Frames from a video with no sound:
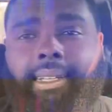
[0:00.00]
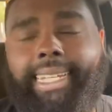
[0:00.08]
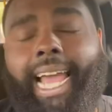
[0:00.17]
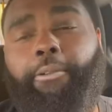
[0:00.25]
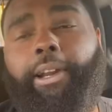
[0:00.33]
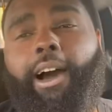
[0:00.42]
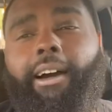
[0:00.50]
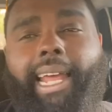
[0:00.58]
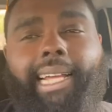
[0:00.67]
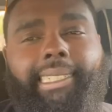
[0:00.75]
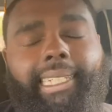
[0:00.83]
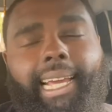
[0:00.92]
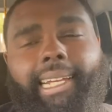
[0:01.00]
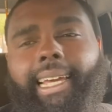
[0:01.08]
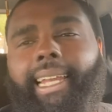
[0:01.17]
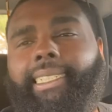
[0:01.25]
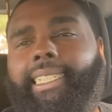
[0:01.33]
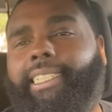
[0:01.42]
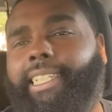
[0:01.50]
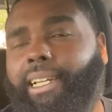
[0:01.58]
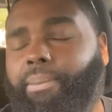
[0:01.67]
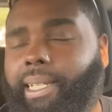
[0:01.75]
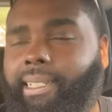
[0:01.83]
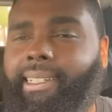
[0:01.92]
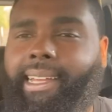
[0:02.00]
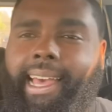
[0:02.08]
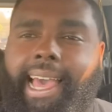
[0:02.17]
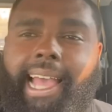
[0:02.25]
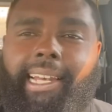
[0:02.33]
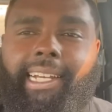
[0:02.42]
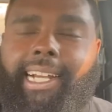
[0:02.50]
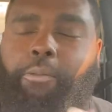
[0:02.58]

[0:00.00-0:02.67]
Now, with all that said, ladies and gentlemen, hey, look, I